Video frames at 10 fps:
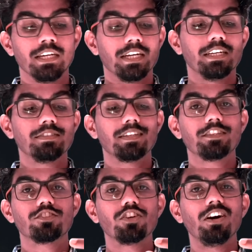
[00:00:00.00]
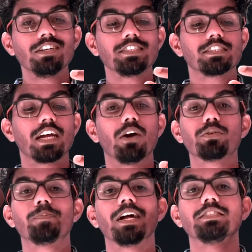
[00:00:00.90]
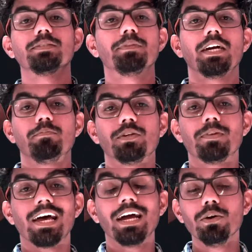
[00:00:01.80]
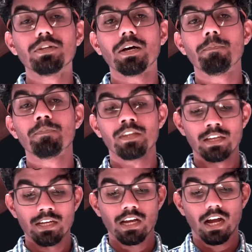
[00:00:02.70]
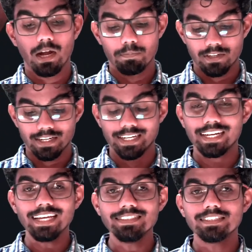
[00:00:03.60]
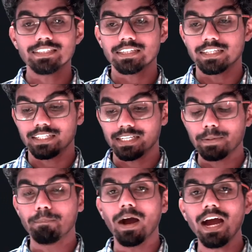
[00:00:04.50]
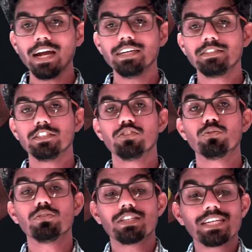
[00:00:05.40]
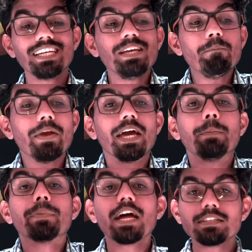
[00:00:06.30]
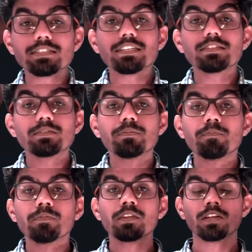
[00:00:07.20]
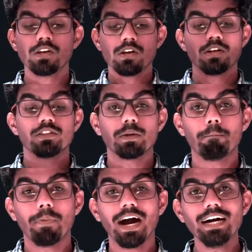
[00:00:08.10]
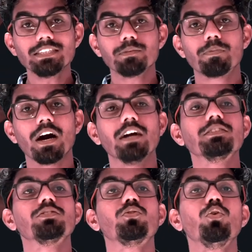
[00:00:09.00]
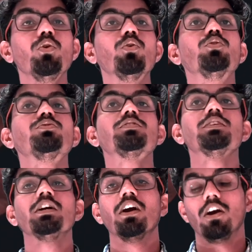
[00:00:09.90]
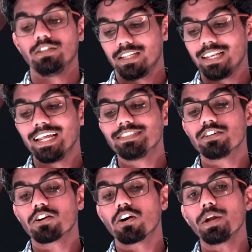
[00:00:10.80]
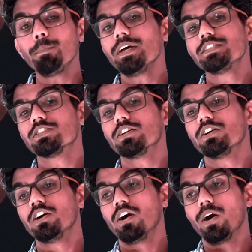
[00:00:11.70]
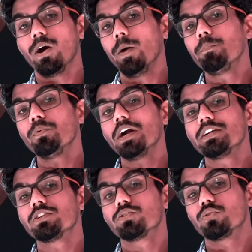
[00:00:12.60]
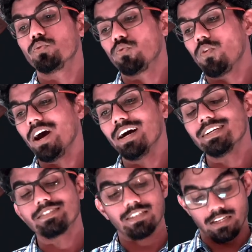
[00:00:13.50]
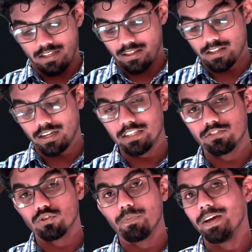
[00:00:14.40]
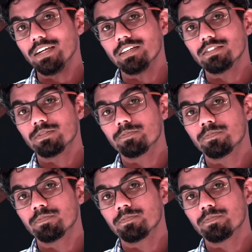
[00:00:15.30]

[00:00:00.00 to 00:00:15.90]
It is a short stout branch of the abdominal aorta. After arising, it divides into three main branches. The first branch goes on the lesser curvature upward towards the esophagus.